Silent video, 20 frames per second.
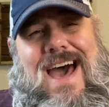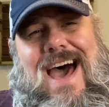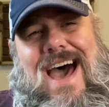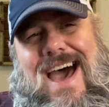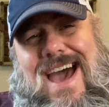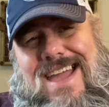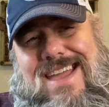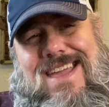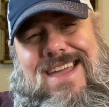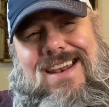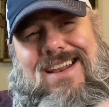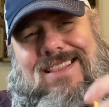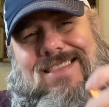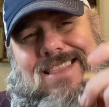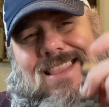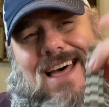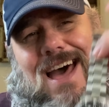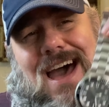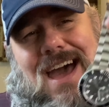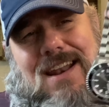I get a
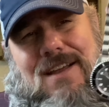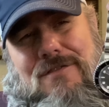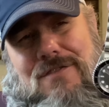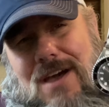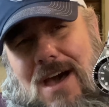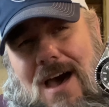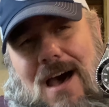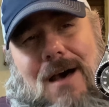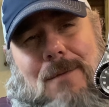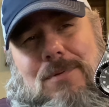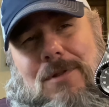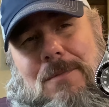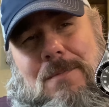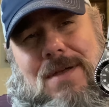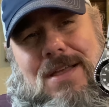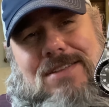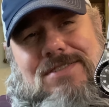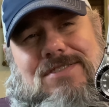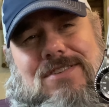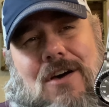lot of compliments